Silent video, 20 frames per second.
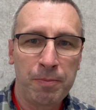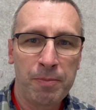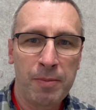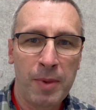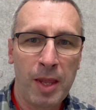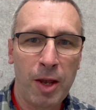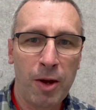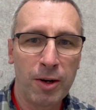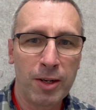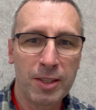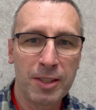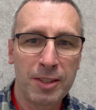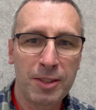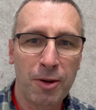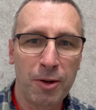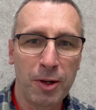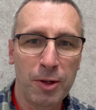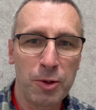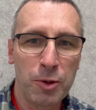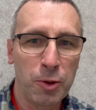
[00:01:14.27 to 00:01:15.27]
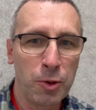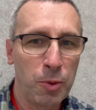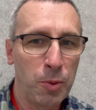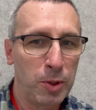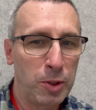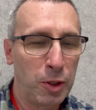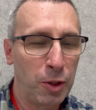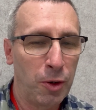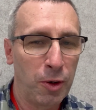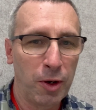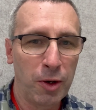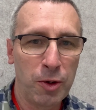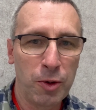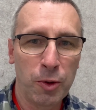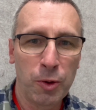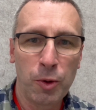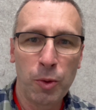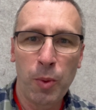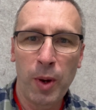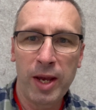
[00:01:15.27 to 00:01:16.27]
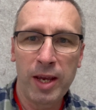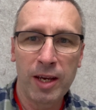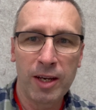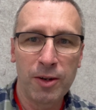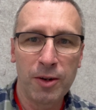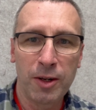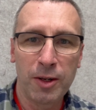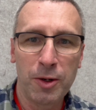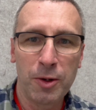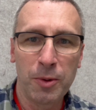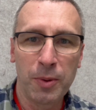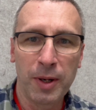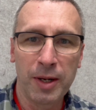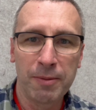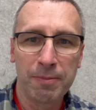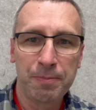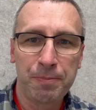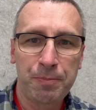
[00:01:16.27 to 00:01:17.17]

You gotta just gotta do what you gotta do where you gotta do it